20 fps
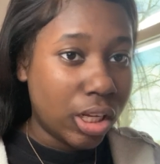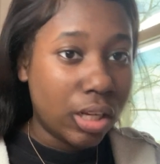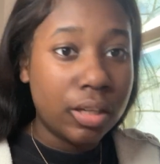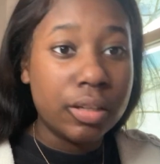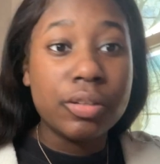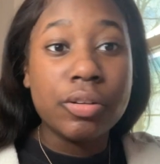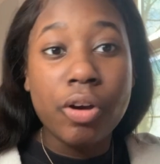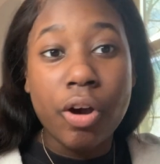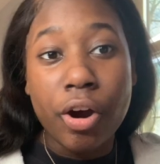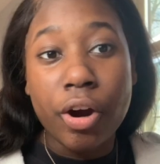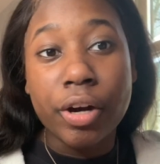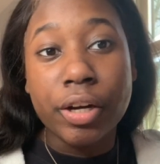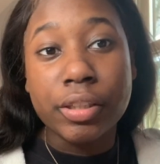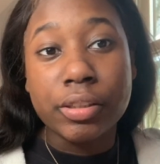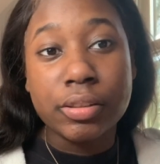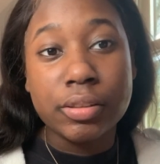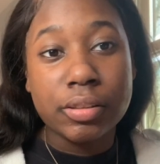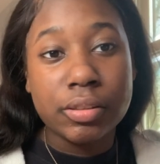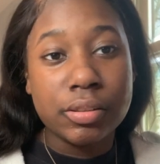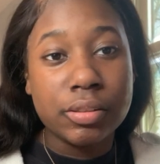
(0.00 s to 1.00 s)

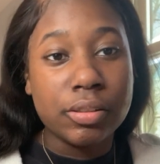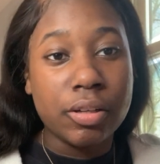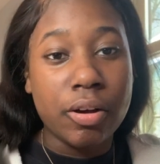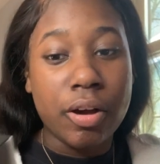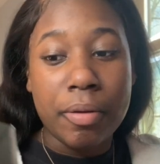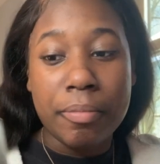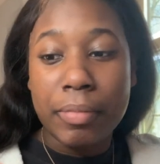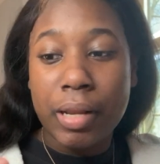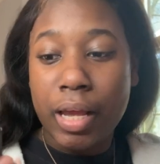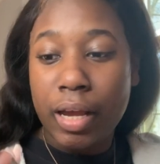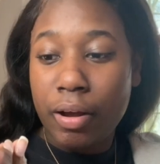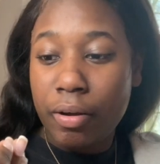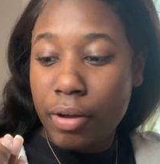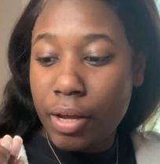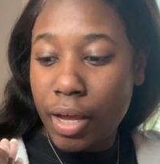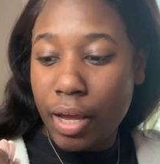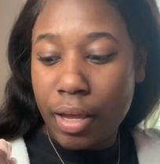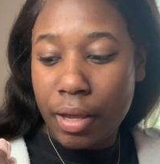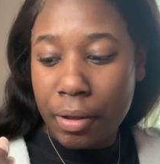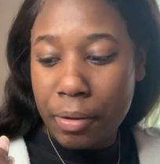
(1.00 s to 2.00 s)
NARS. So I'm like,
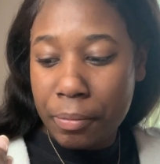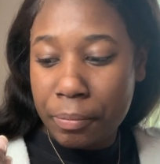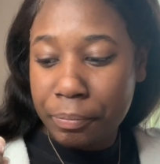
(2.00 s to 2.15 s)
okay.